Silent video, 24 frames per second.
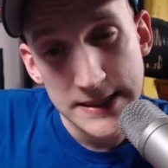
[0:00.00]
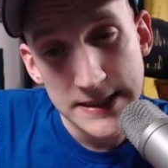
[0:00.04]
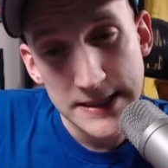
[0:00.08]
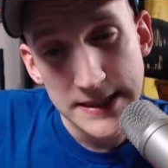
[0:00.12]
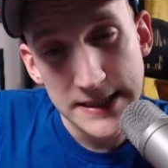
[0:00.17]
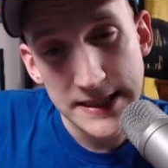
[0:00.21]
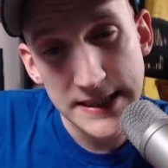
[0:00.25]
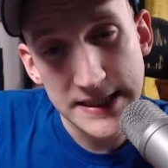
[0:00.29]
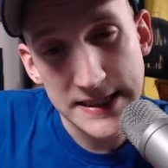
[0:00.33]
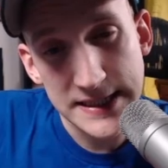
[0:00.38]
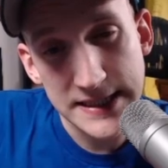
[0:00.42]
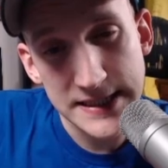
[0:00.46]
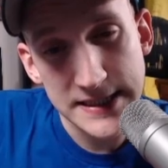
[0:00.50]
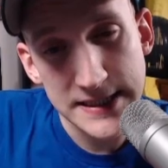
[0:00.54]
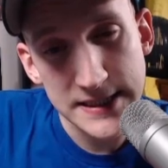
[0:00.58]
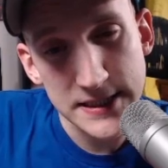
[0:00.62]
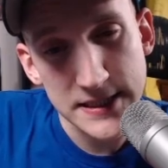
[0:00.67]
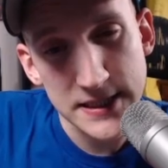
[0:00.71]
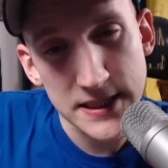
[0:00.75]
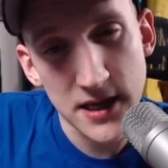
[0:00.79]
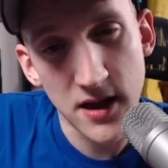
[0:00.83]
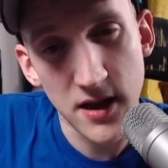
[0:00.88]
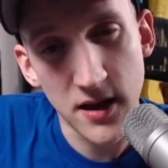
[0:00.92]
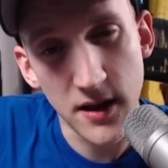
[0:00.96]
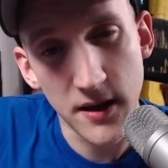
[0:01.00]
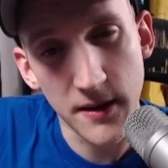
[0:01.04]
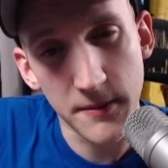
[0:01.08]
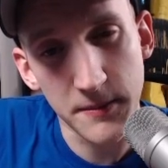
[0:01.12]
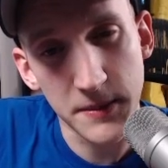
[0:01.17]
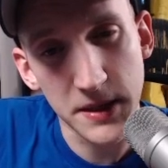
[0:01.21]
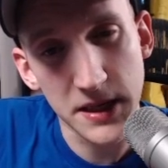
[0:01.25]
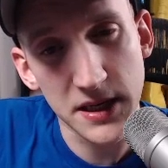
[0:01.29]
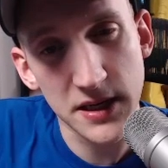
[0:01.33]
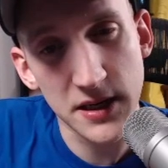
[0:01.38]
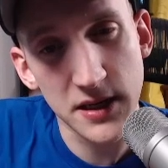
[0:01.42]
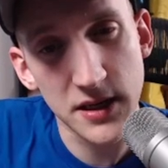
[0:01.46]

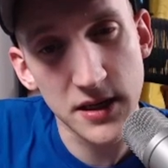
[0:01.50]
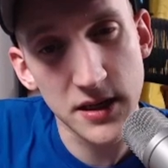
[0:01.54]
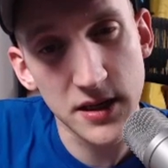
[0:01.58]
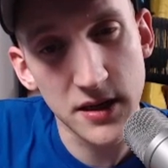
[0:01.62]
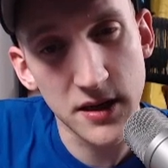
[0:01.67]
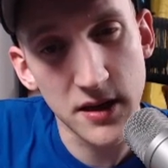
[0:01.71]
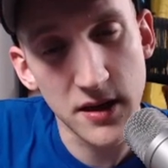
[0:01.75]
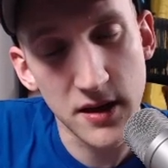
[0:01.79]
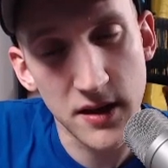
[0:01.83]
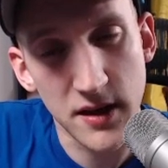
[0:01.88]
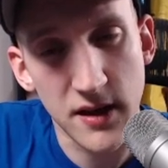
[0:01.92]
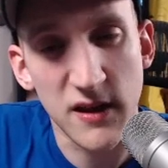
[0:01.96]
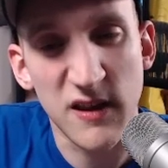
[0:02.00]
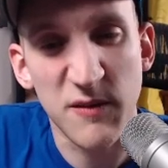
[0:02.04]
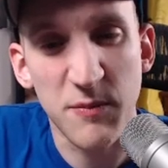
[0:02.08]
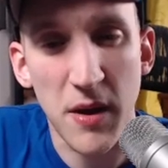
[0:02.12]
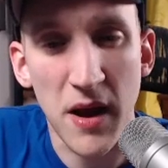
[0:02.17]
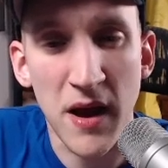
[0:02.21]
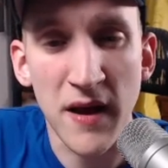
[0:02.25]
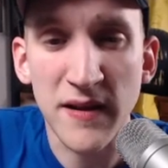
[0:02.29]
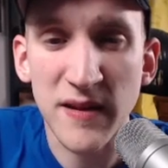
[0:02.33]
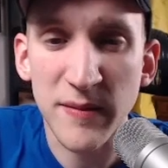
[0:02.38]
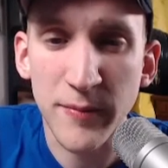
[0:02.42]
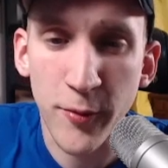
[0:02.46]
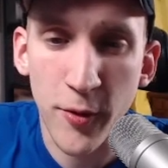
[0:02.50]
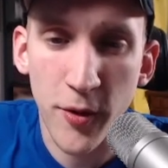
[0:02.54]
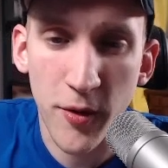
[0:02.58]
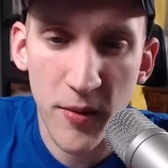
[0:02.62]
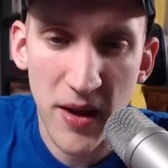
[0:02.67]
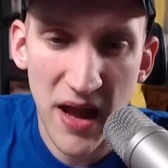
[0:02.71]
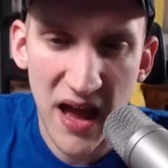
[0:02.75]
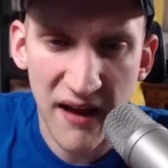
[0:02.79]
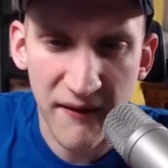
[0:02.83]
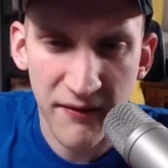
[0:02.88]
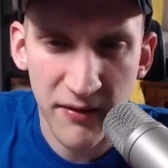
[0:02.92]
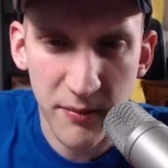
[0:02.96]
It's possible we
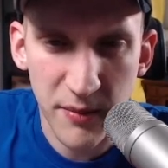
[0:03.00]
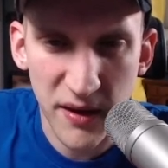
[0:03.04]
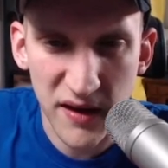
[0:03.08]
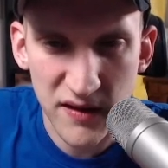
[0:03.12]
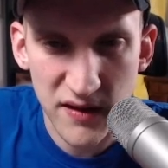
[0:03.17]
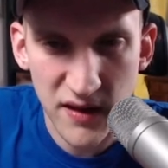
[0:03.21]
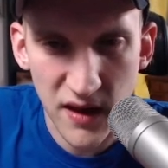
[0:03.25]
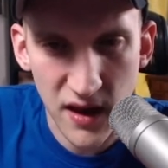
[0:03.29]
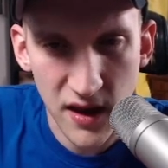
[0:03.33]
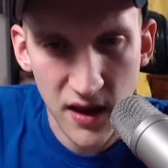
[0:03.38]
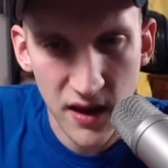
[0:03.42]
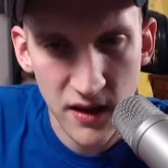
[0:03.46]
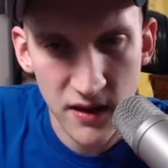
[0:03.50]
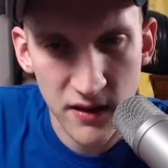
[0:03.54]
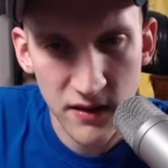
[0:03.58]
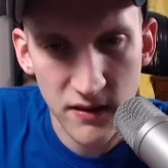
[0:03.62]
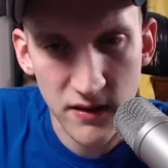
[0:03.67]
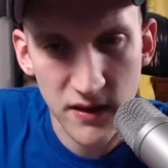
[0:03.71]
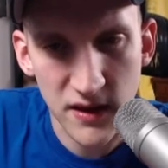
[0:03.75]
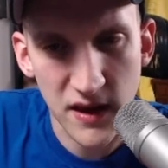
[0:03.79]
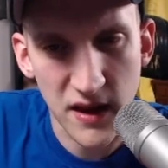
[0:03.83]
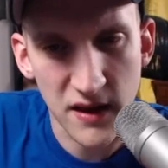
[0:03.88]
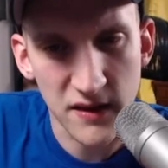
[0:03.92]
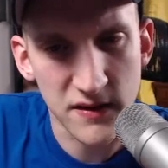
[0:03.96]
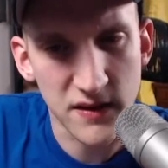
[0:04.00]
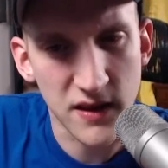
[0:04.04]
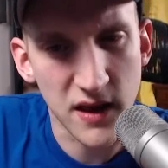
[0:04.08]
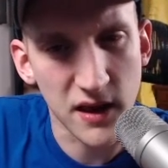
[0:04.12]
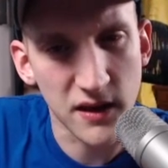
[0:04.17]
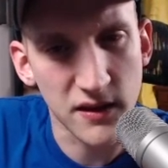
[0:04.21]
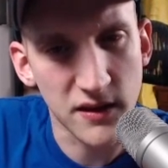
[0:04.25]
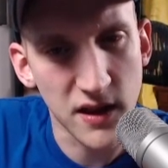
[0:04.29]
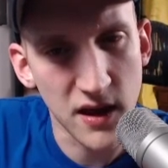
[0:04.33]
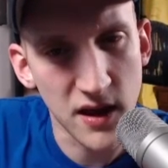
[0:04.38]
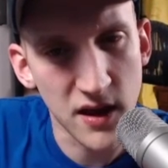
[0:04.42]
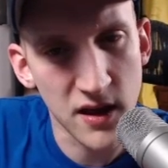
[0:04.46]
have the best hand. He has
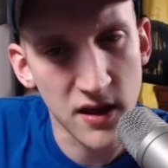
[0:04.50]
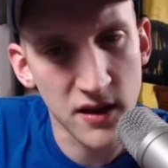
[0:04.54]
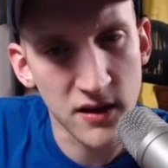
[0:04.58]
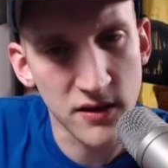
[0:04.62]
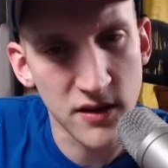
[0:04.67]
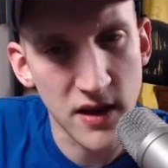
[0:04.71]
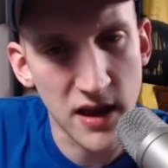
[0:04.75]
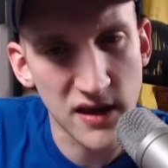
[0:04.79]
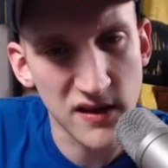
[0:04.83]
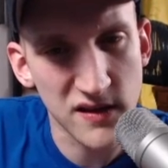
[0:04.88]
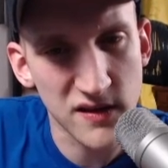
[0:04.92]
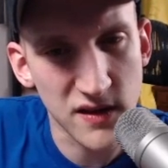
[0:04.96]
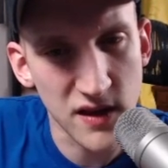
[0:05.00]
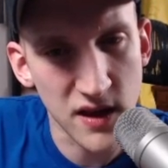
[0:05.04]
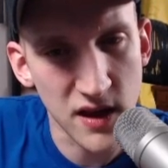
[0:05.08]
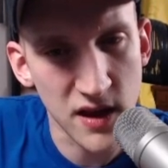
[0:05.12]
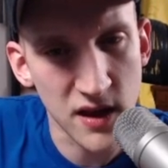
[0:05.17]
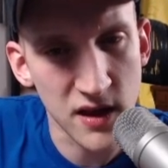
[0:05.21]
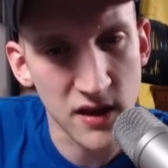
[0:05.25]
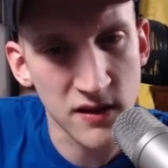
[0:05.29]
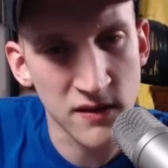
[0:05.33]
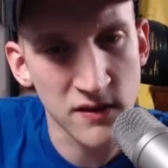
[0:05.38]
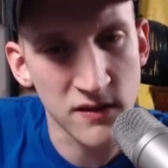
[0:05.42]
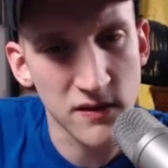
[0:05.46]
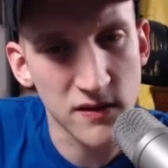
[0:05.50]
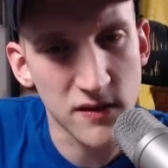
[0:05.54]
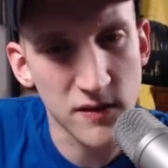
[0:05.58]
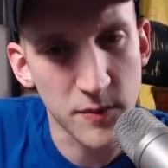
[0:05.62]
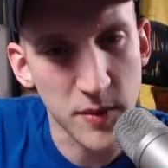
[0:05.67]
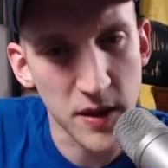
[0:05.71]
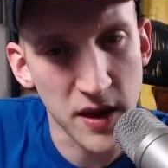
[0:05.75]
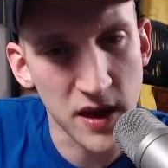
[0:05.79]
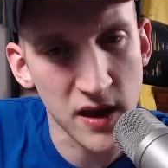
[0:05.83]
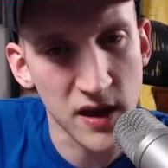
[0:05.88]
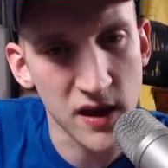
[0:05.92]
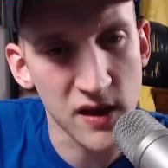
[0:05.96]
King 10, Ace 10,
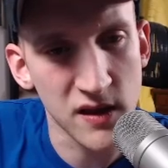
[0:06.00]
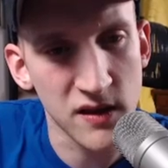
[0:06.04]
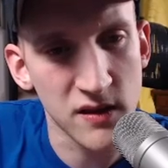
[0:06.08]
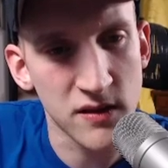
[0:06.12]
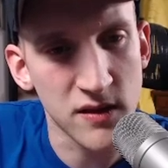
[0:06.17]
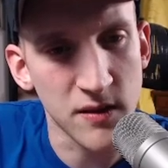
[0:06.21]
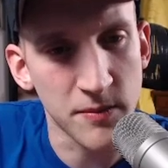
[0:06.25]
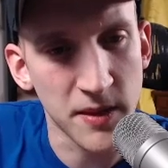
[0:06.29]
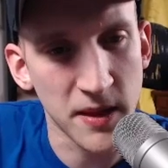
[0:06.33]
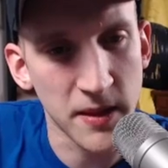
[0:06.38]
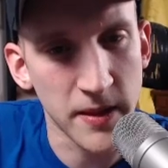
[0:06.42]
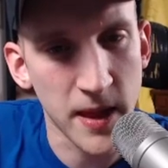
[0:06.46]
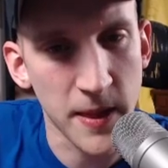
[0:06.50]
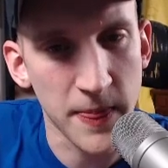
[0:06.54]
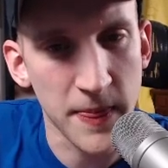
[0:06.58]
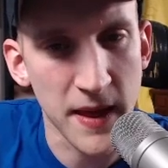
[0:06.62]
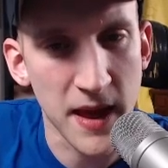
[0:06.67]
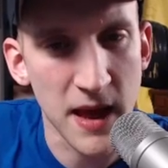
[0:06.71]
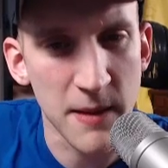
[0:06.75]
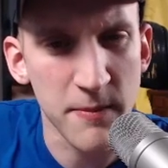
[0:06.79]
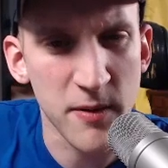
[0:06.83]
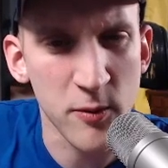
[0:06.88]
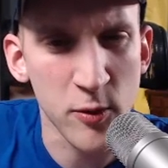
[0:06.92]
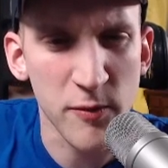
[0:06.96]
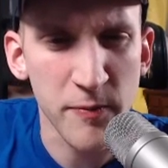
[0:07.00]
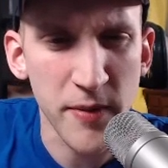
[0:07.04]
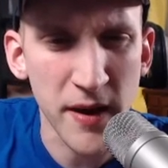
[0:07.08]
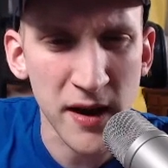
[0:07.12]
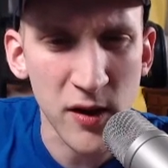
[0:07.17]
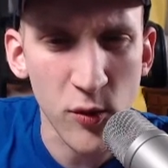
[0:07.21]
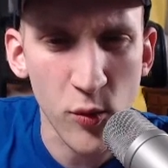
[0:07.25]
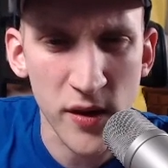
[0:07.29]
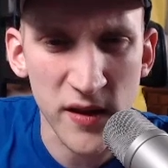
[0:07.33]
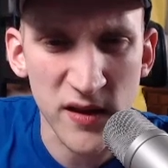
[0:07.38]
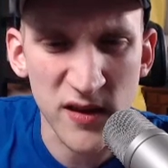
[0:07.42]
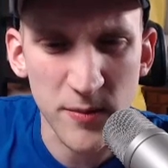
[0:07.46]
Spade, something like that. But with Betty
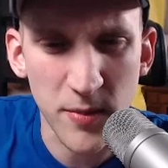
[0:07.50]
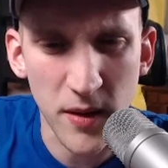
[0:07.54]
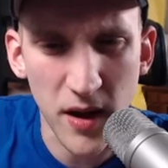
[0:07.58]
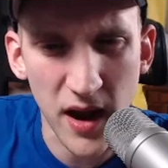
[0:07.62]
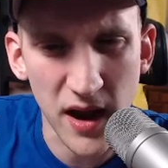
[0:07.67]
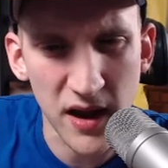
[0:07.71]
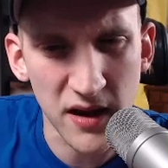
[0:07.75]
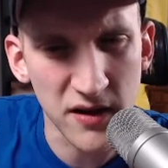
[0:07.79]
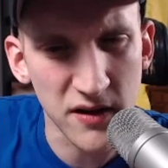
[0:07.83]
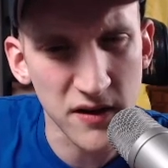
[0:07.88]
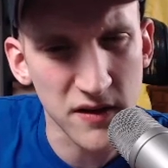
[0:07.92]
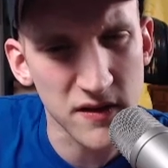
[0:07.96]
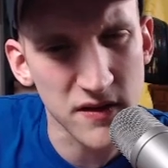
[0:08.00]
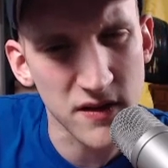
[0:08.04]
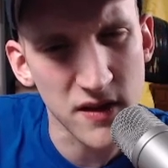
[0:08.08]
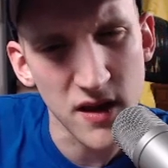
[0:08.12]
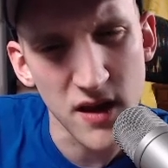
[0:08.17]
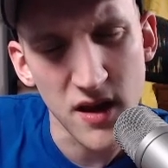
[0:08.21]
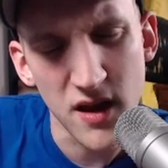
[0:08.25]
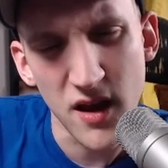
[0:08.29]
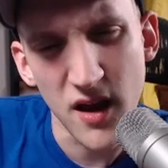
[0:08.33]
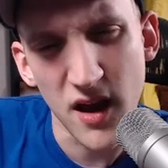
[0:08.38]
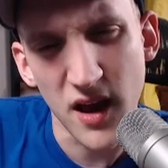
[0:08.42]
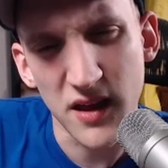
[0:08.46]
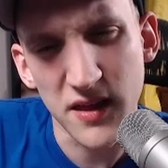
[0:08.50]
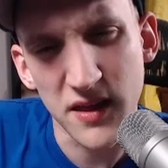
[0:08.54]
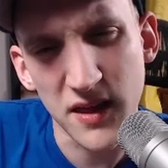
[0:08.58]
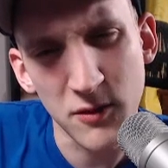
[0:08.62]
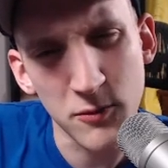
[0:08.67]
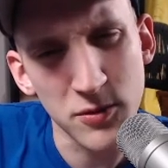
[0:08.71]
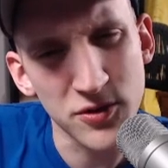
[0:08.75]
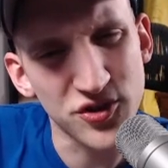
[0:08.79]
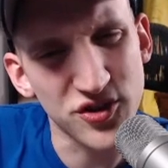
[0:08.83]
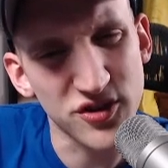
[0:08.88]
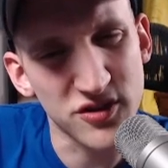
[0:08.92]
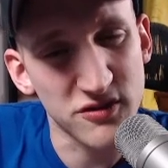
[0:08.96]
Wins behind us, I think
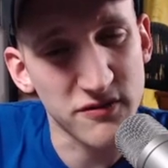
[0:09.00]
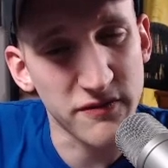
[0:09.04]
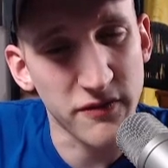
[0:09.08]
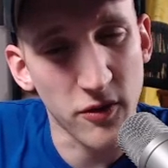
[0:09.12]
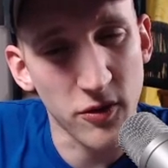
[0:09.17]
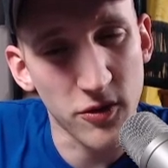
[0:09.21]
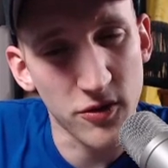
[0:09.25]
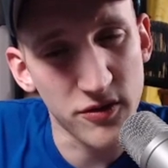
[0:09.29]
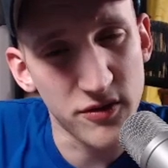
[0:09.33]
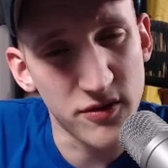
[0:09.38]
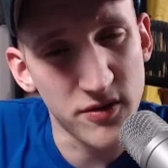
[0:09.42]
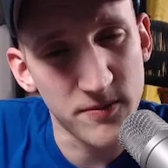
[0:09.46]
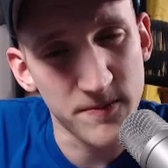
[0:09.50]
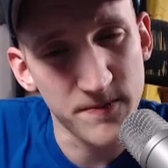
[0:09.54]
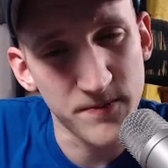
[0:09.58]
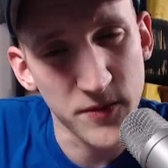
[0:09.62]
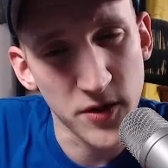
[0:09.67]
we just fold.